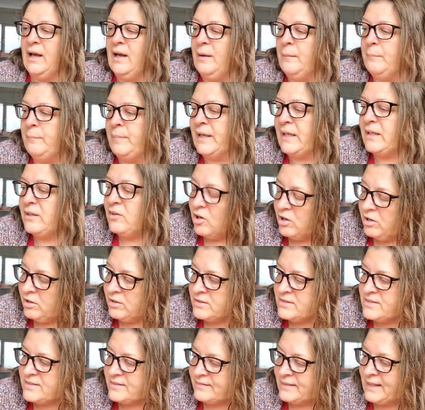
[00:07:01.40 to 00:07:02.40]

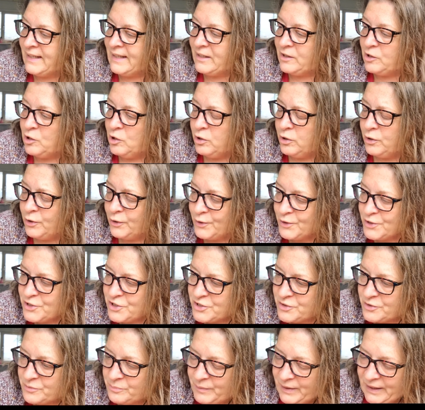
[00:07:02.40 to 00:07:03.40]
because they
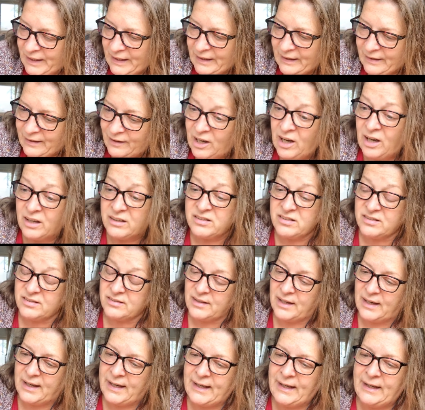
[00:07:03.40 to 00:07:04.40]
cost us
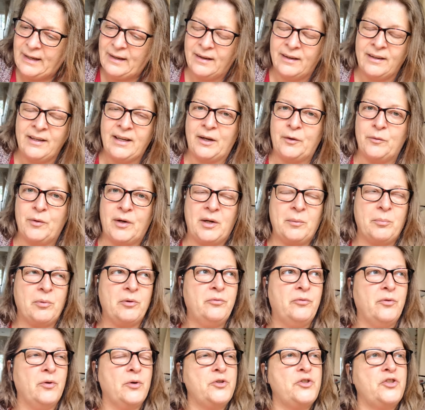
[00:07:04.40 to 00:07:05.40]
an incredible
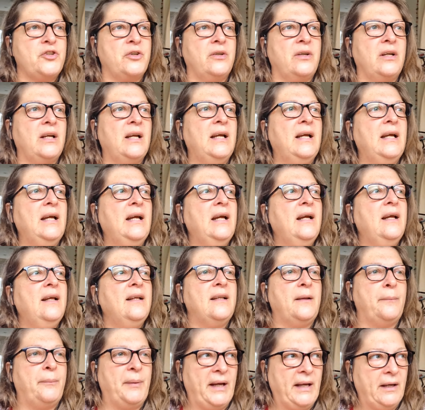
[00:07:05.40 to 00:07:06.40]
fortune.
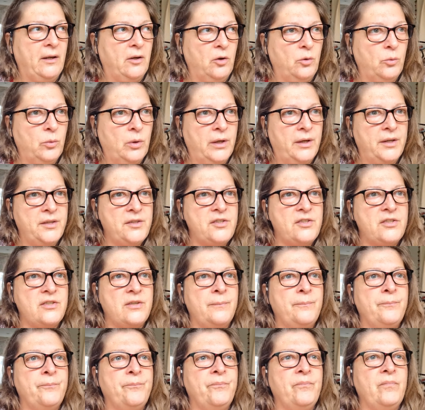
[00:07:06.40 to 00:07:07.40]
The pain got worse.
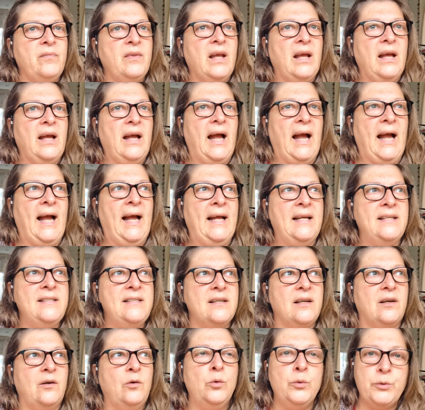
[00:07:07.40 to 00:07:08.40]

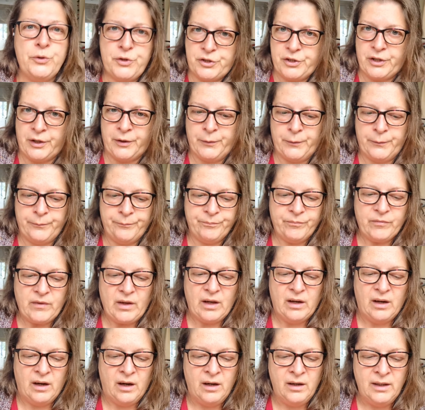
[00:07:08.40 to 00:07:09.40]
And also,
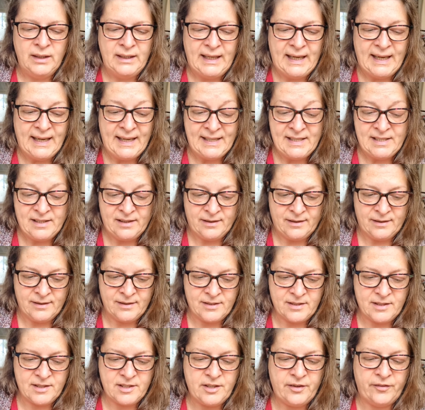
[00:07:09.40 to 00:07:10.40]
I had
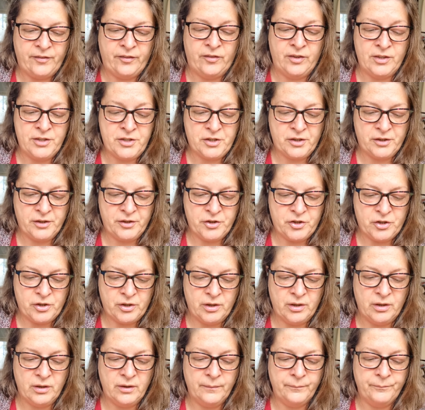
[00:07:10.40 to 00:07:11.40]
asked the
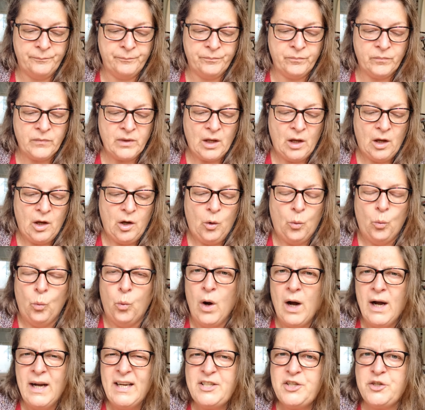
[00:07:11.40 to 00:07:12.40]
surgeon,
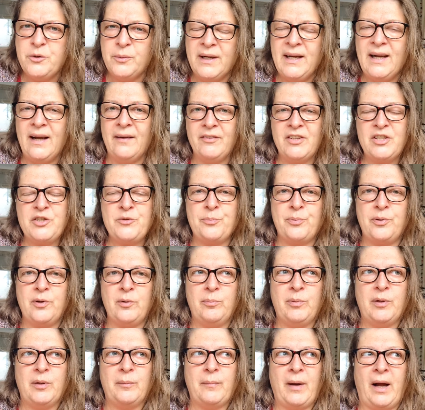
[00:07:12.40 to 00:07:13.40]
why do I have this
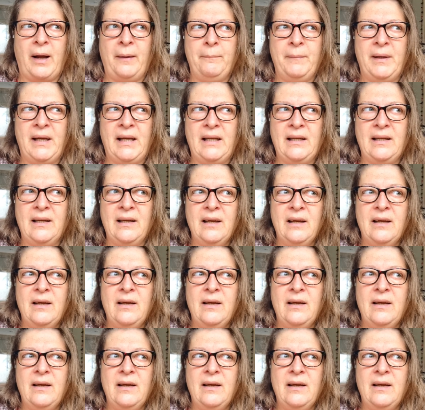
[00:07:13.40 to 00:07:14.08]
problem? I mean,